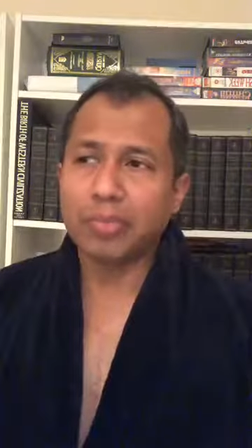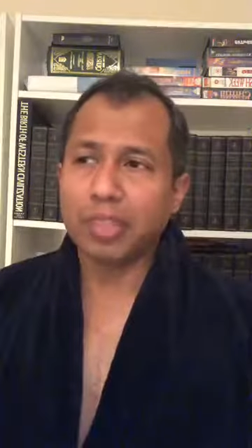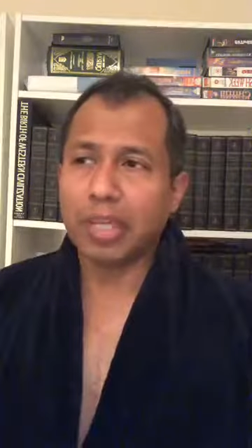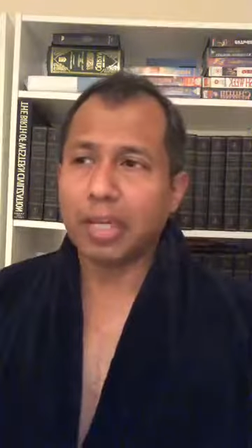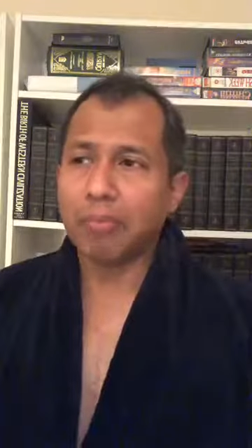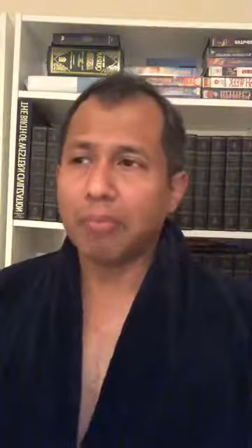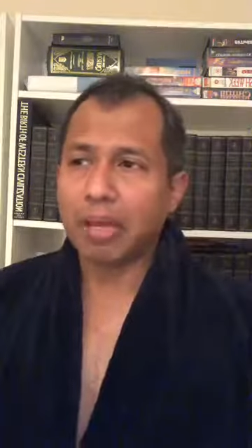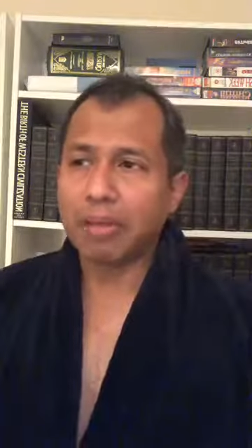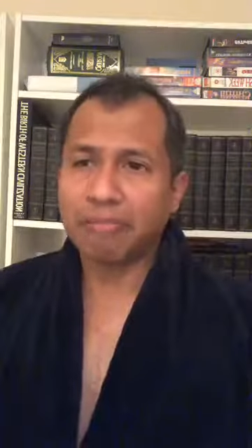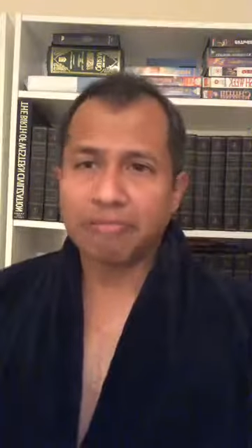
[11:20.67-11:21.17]
They are
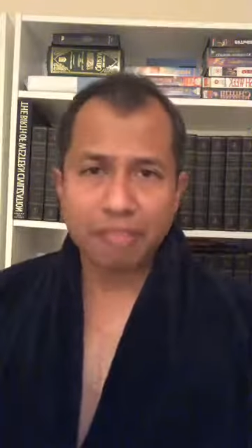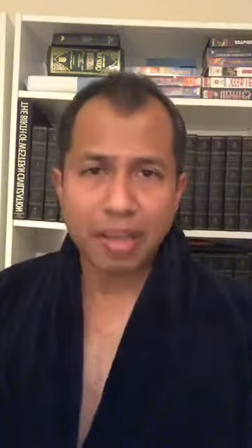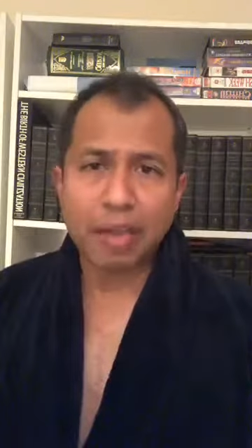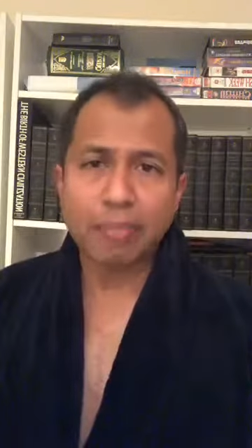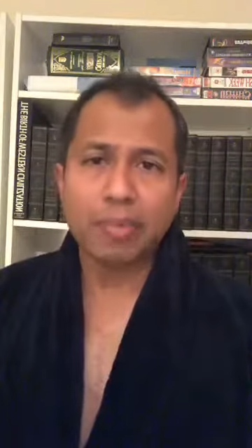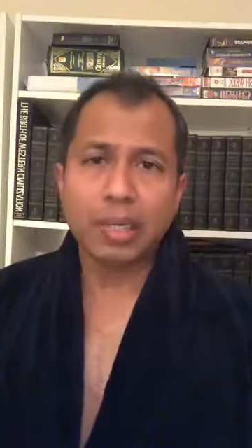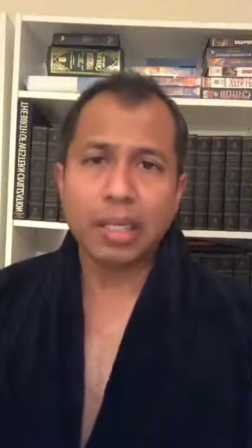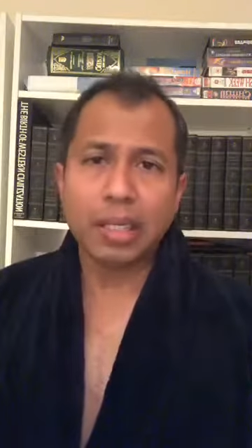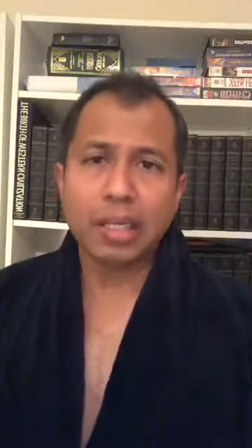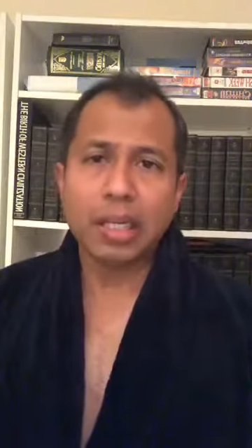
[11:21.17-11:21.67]
my
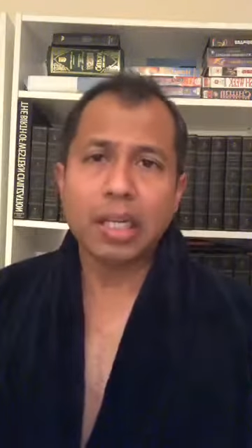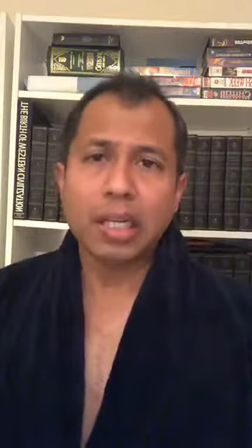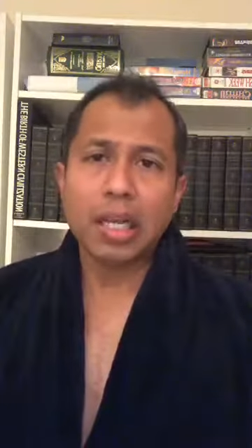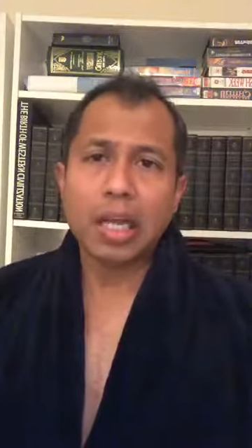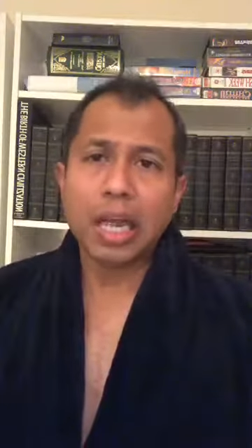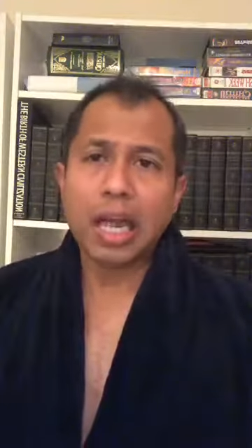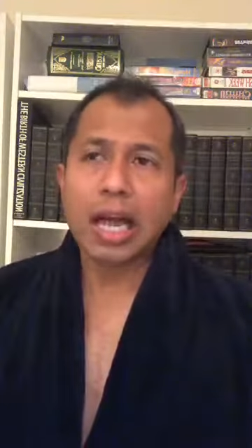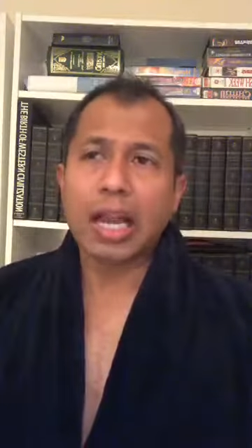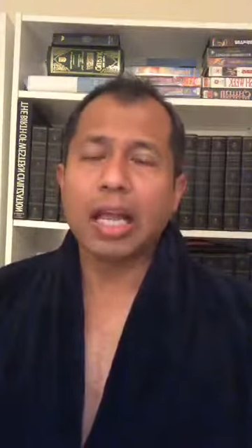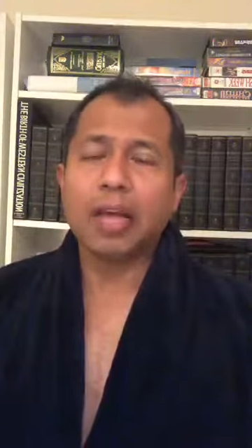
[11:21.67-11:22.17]
family,
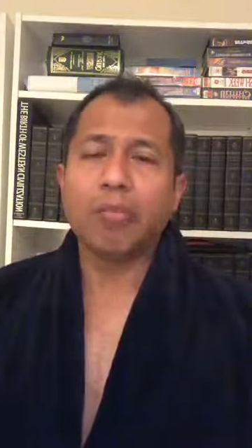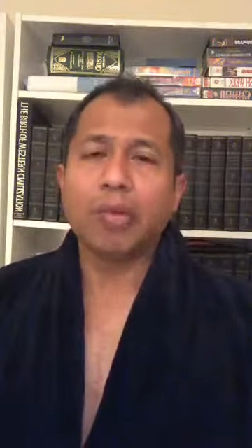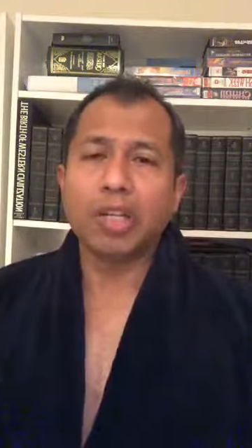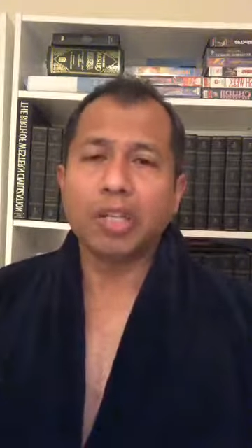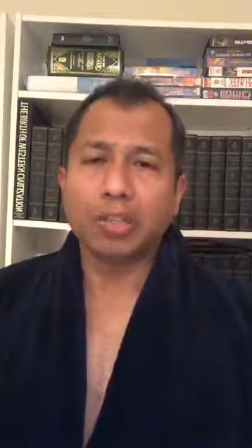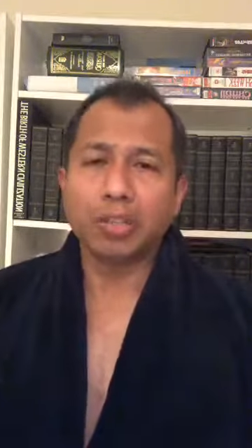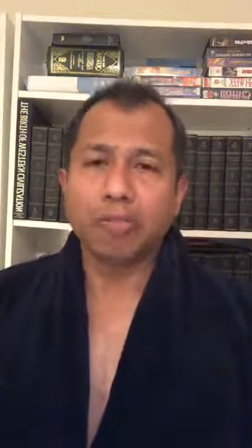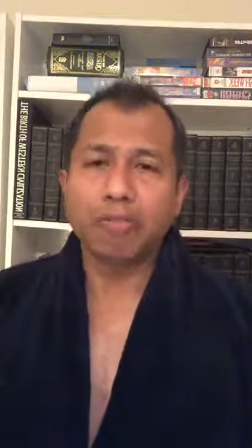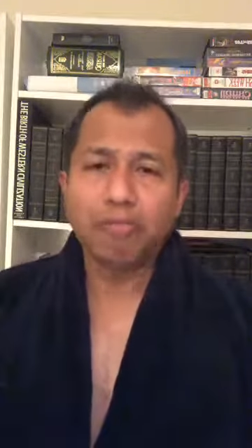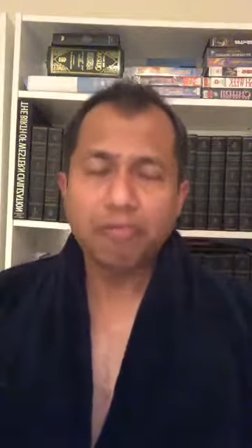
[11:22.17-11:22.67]
and I
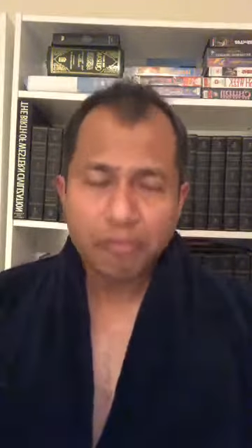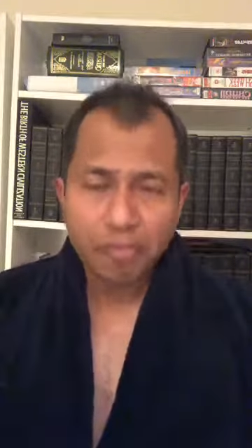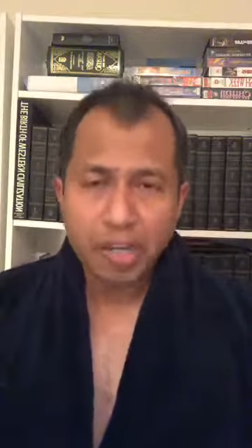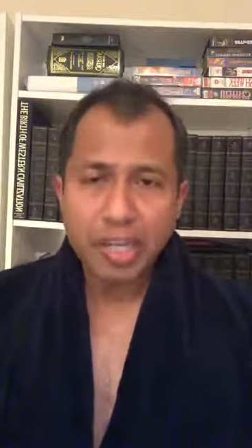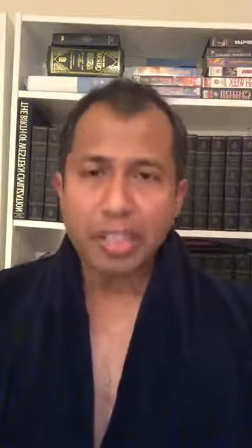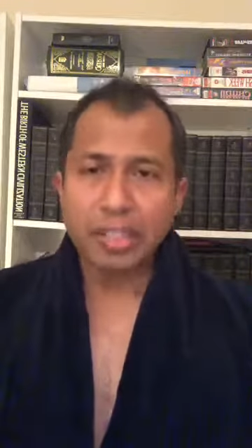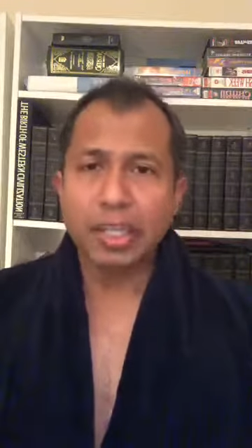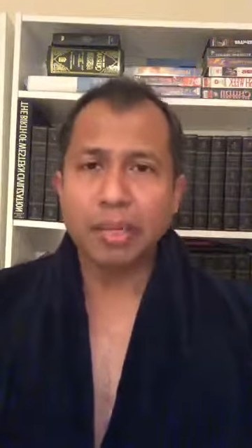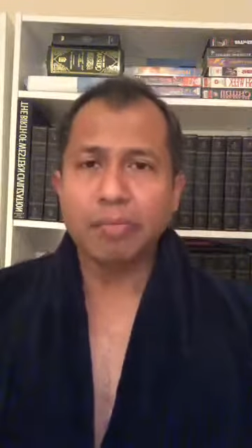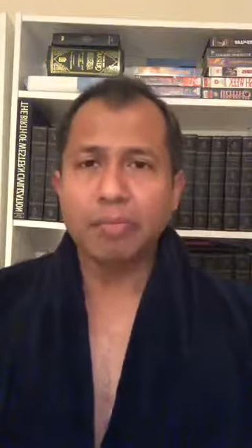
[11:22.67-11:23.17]
want to
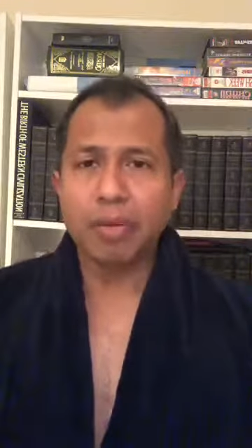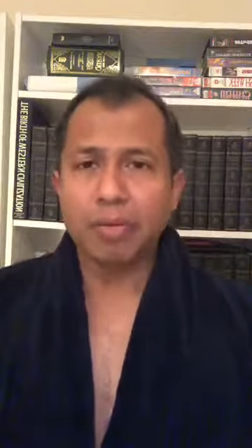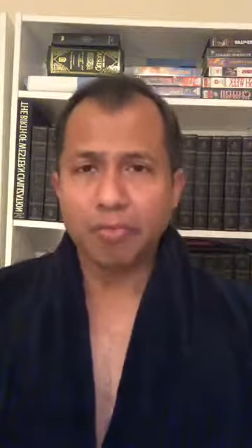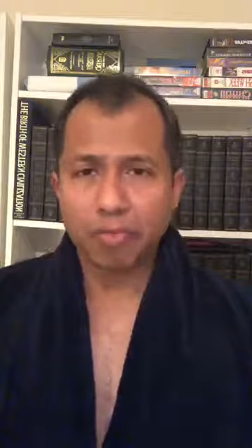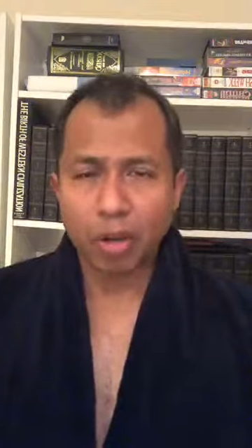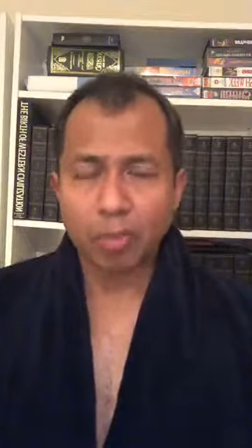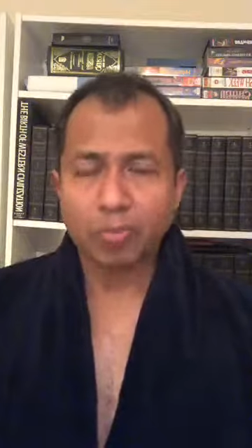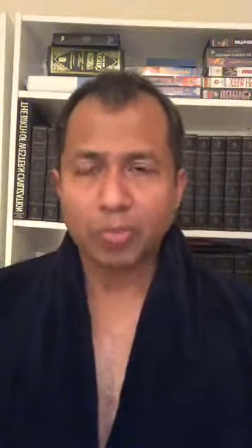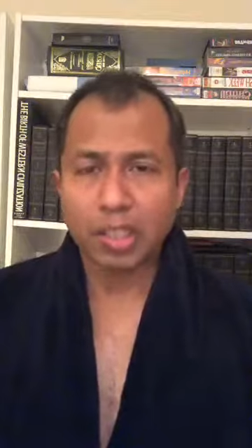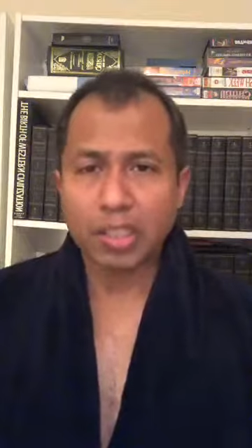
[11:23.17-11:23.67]
free them
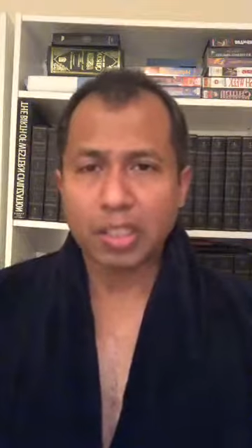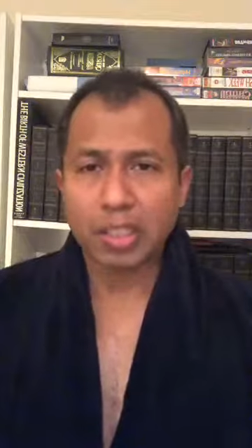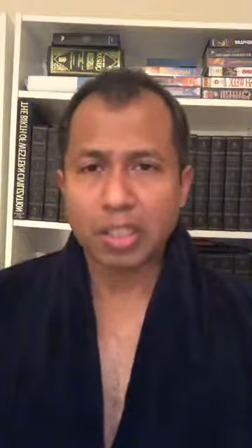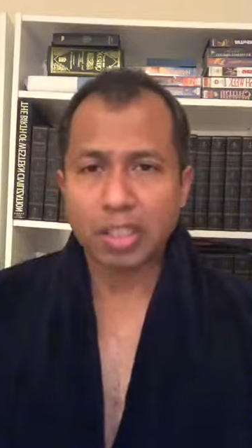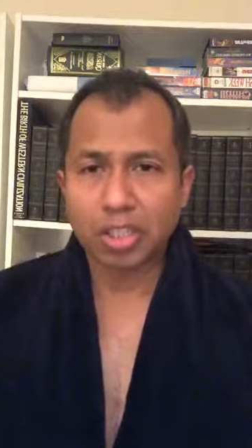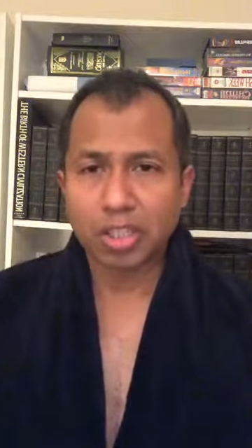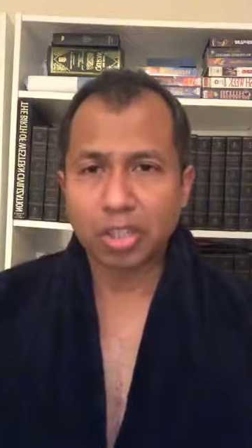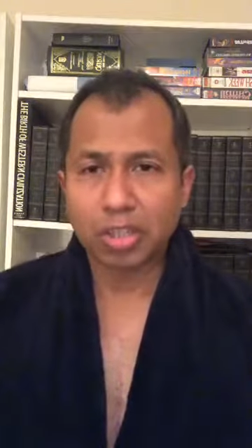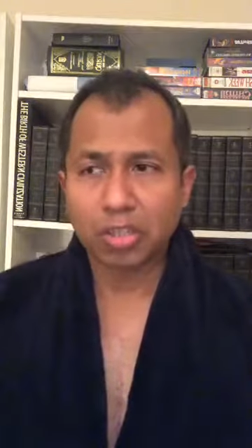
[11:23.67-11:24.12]
from this